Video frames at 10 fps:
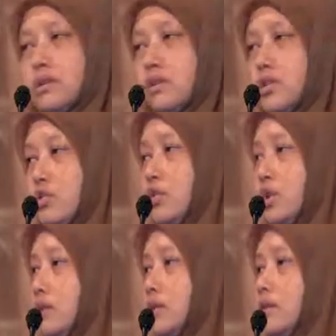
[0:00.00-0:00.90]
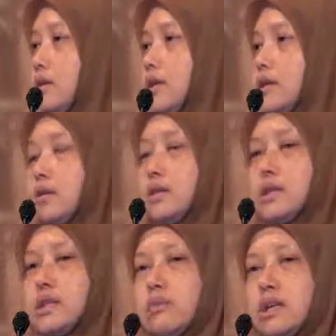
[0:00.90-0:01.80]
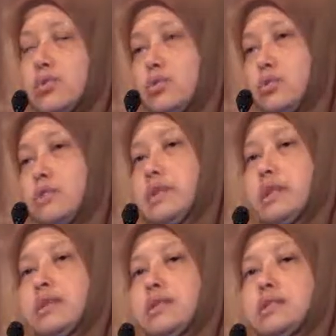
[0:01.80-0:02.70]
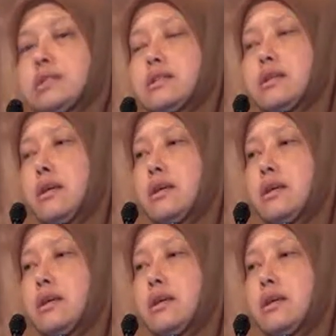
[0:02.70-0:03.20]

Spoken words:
strict Islamic rules of inheritance.